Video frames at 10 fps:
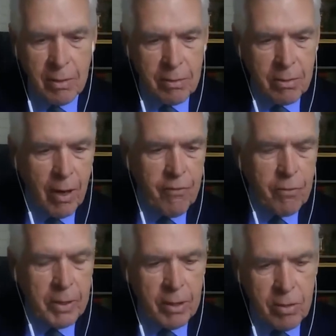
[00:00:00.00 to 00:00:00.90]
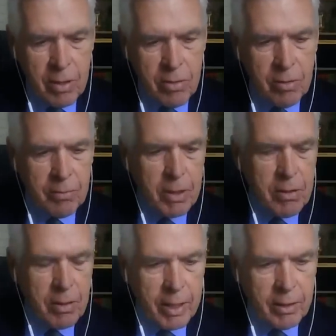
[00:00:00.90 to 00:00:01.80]
governing system
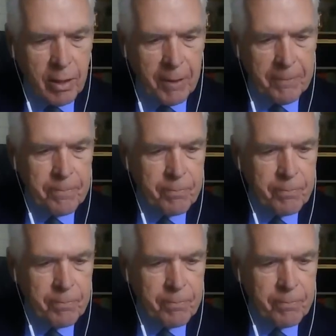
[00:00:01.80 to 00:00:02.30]
that's like a